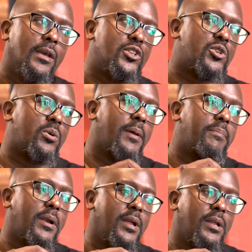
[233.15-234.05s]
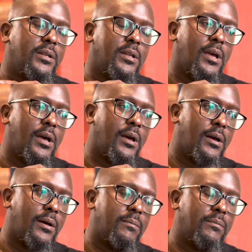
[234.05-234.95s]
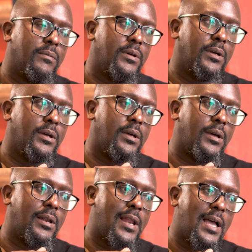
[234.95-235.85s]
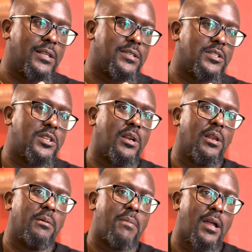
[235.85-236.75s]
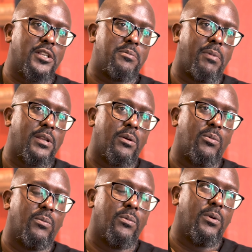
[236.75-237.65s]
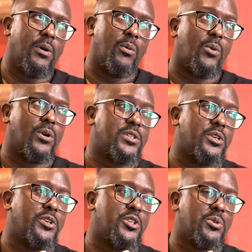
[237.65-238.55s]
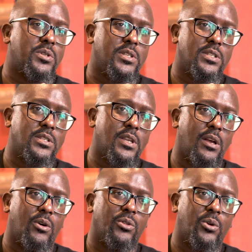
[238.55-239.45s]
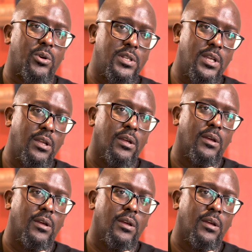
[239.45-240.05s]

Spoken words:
So riparian lands are generally managed by the Water Resources Authority,